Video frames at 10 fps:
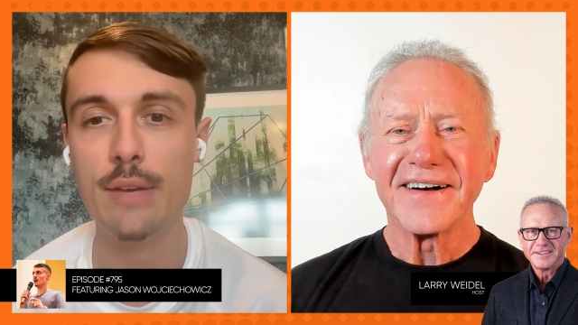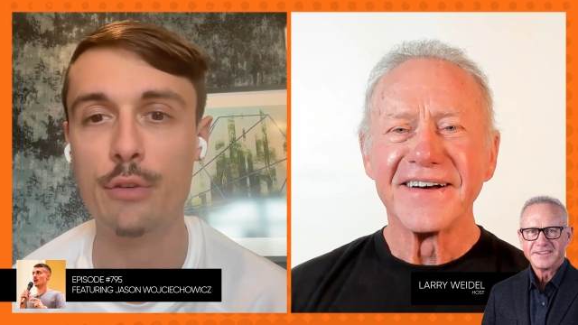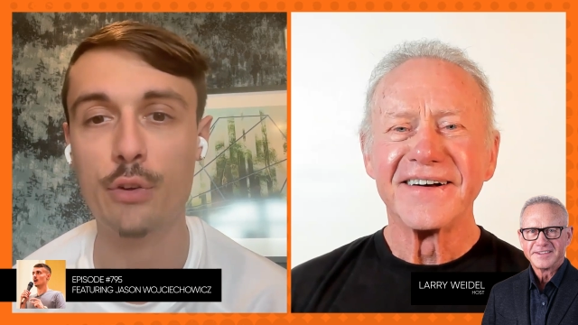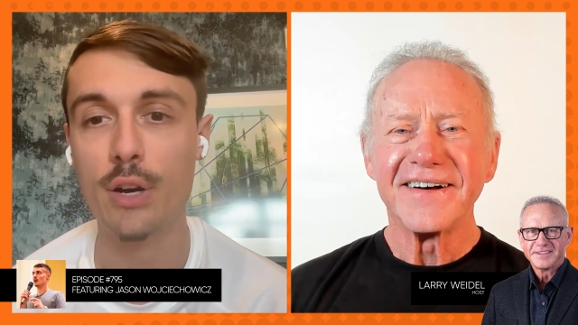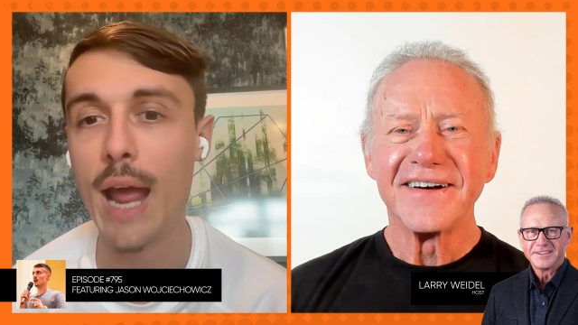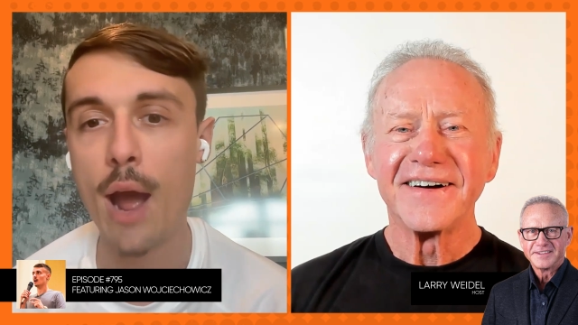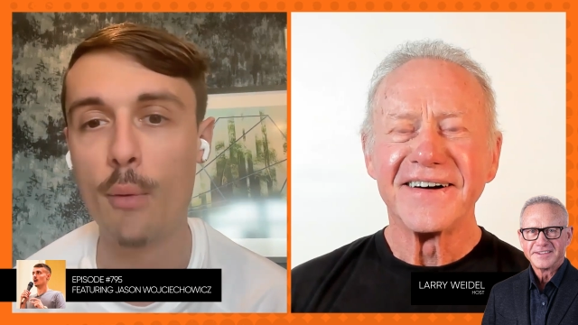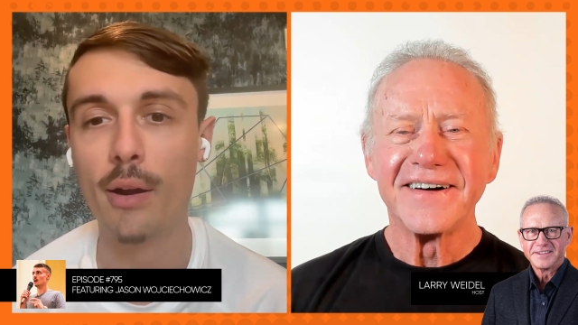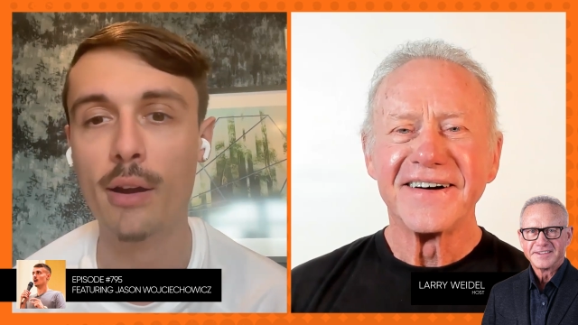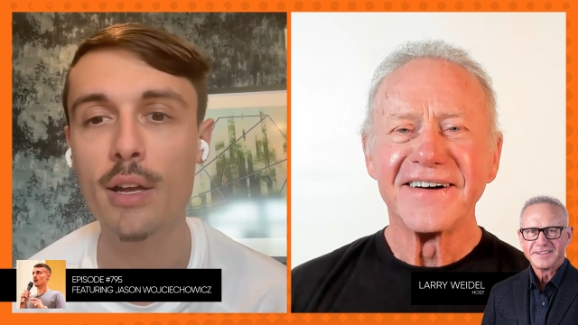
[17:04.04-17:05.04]
Speaker 1: it for an
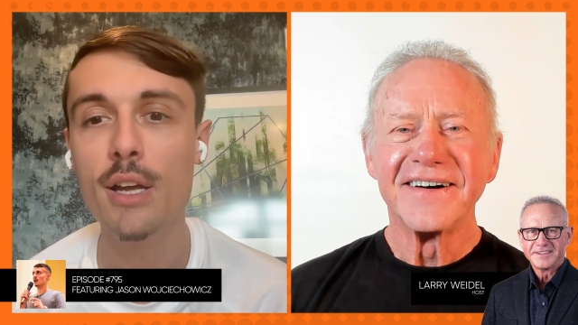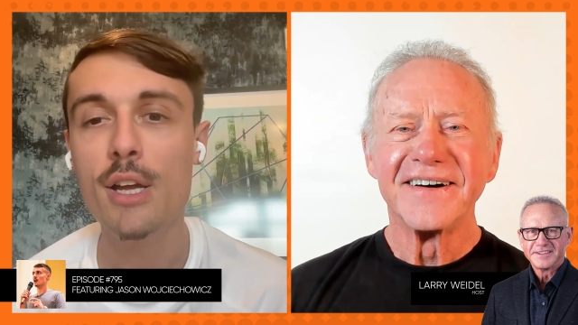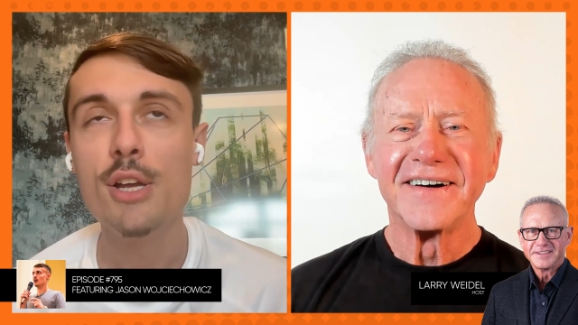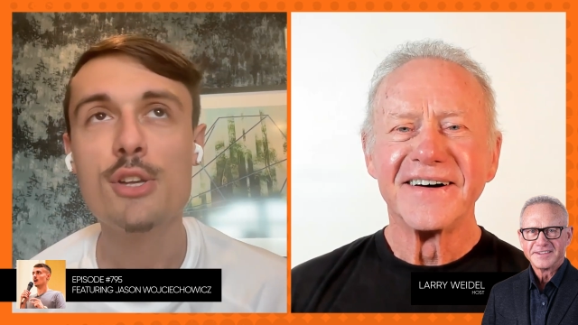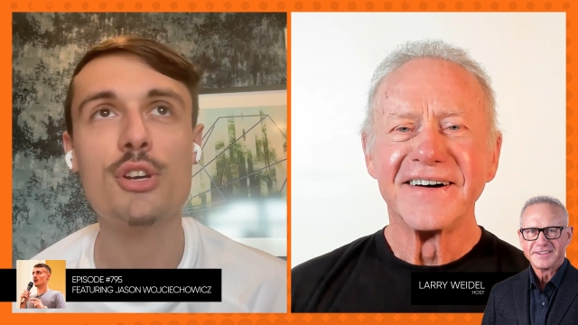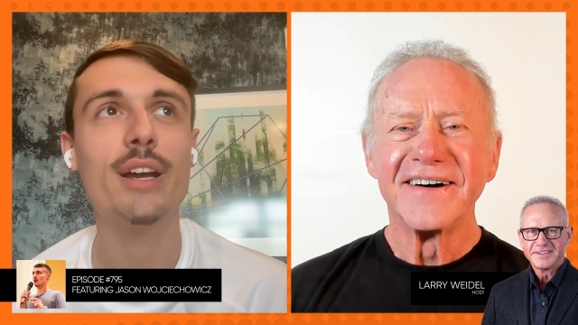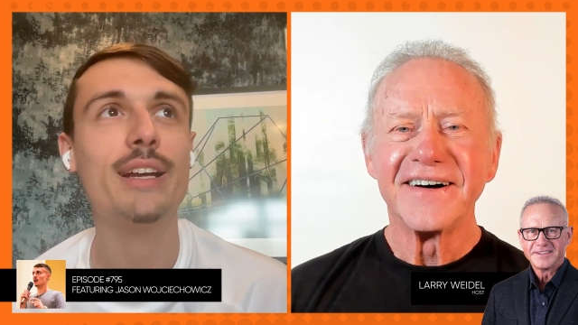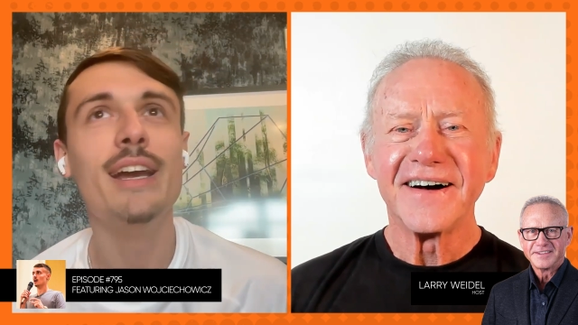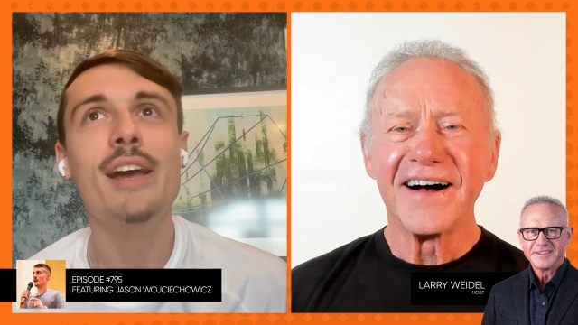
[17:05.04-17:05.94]
hour. So like